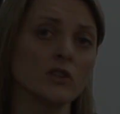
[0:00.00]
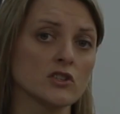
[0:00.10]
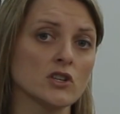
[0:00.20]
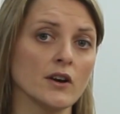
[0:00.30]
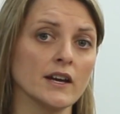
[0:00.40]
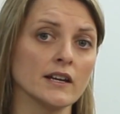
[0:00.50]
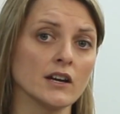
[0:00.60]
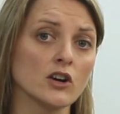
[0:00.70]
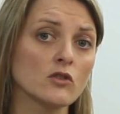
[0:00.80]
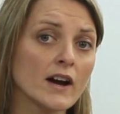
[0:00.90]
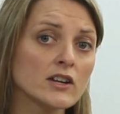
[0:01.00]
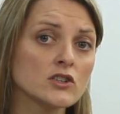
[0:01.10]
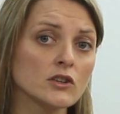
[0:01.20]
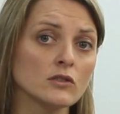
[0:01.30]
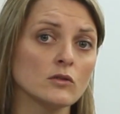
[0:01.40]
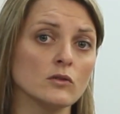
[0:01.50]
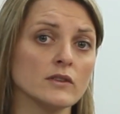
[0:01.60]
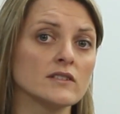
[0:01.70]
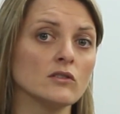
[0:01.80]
that's showing aggression or is